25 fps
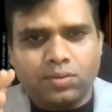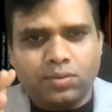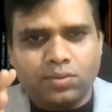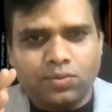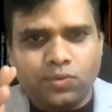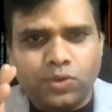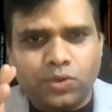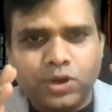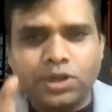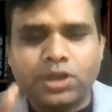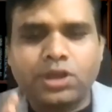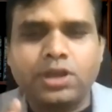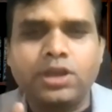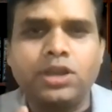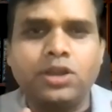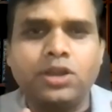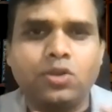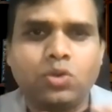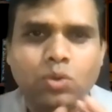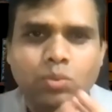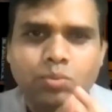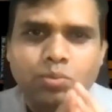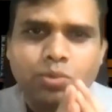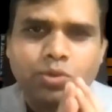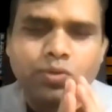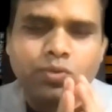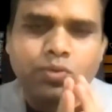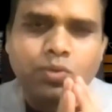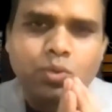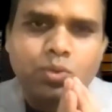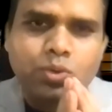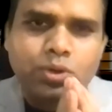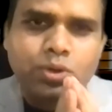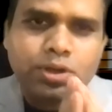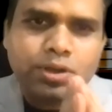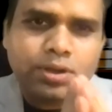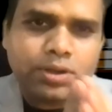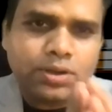working to move
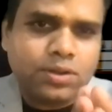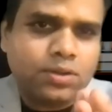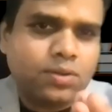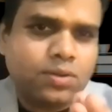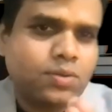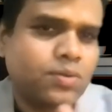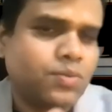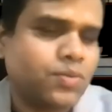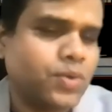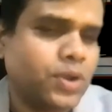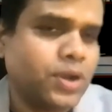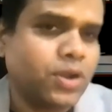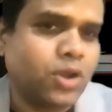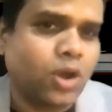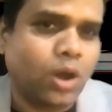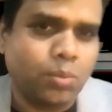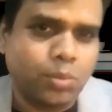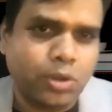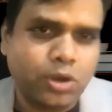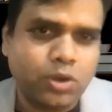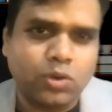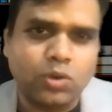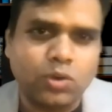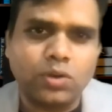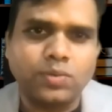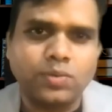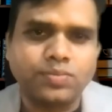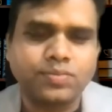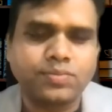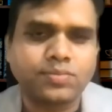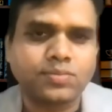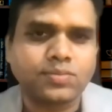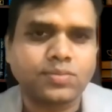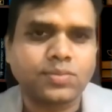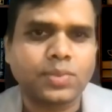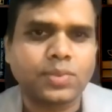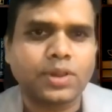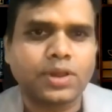towards one common goal,
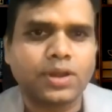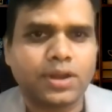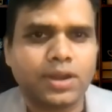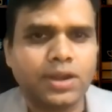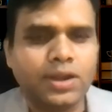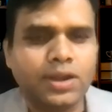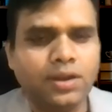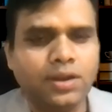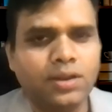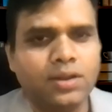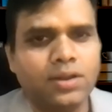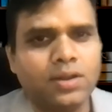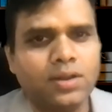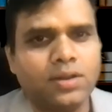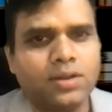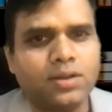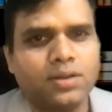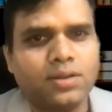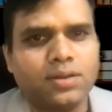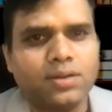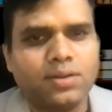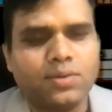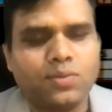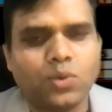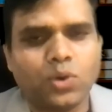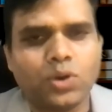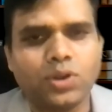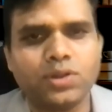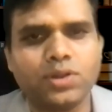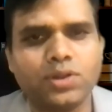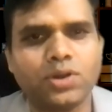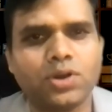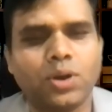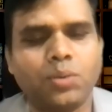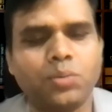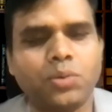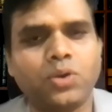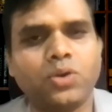right? What is
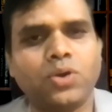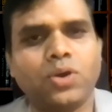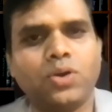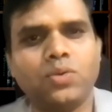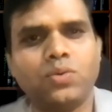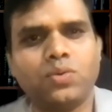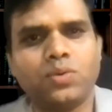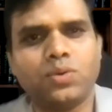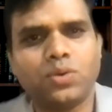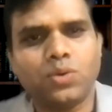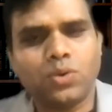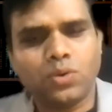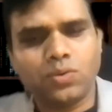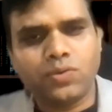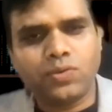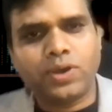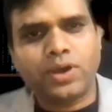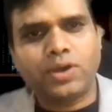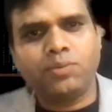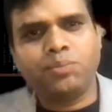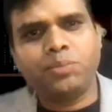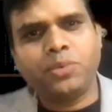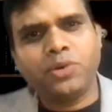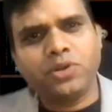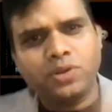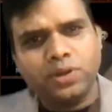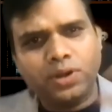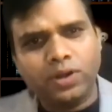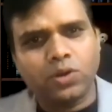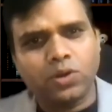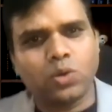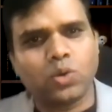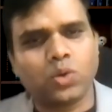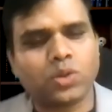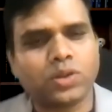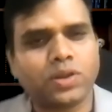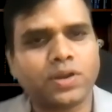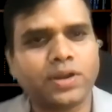the common goal we have? Personal
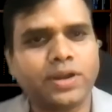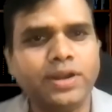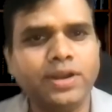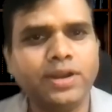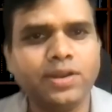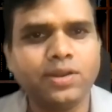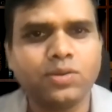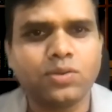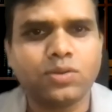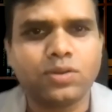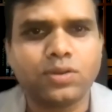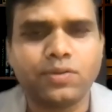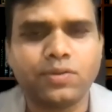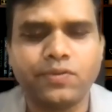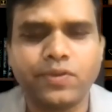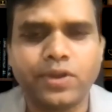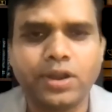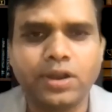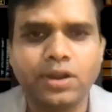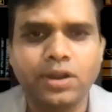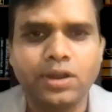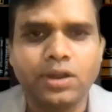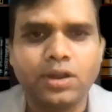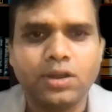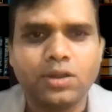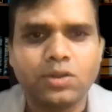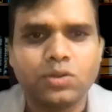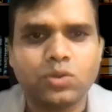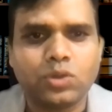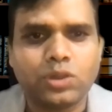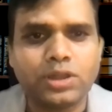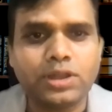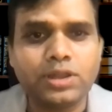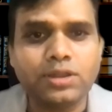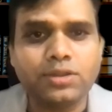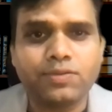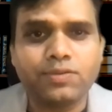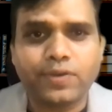growth, right? So
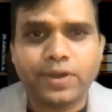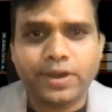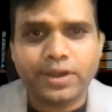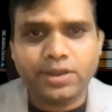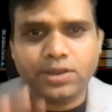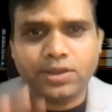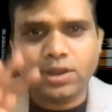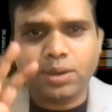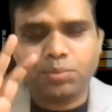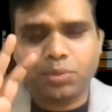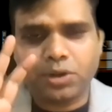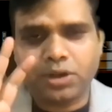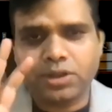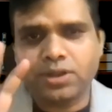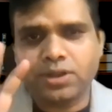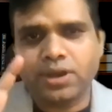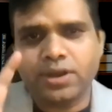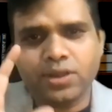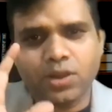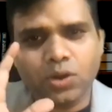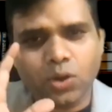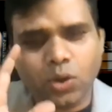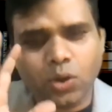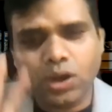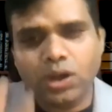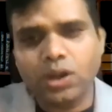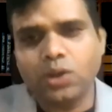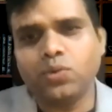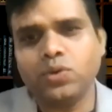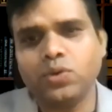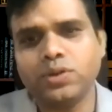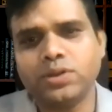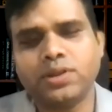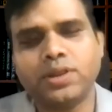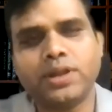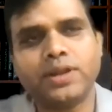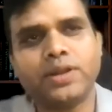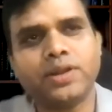these five chapters are the only
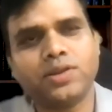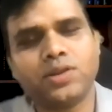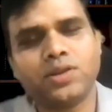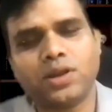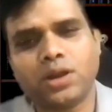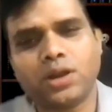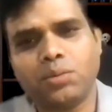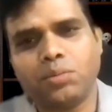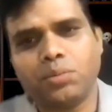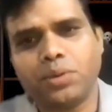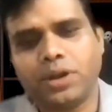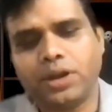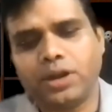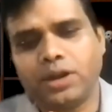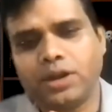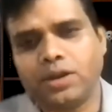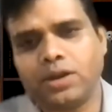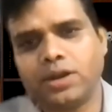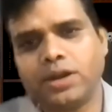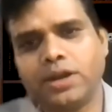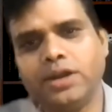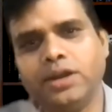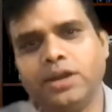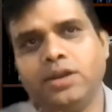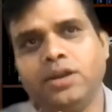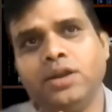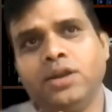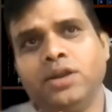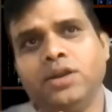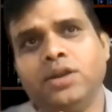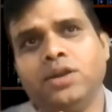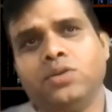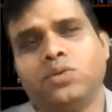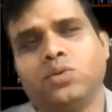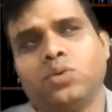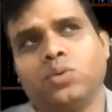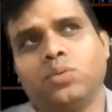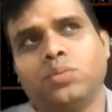ones that is recommended, right?
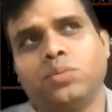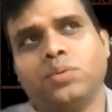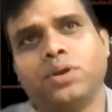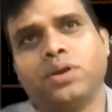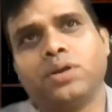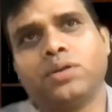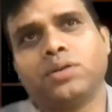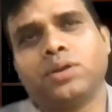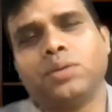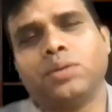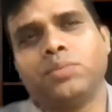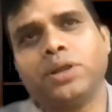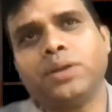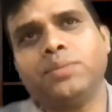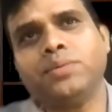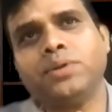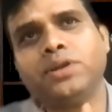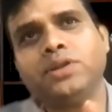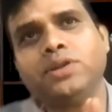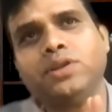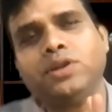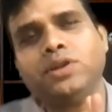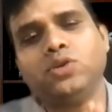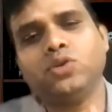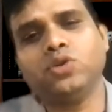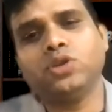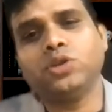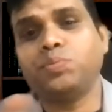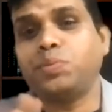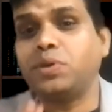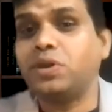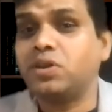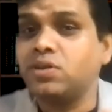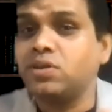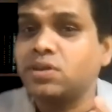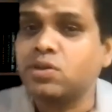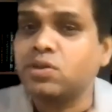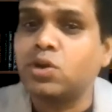So sometimes I see your
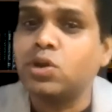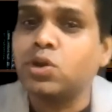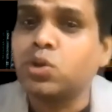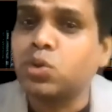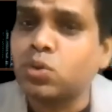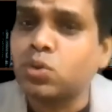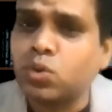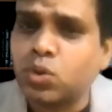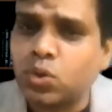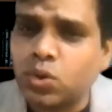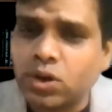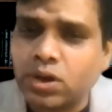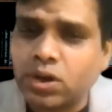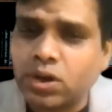speeches also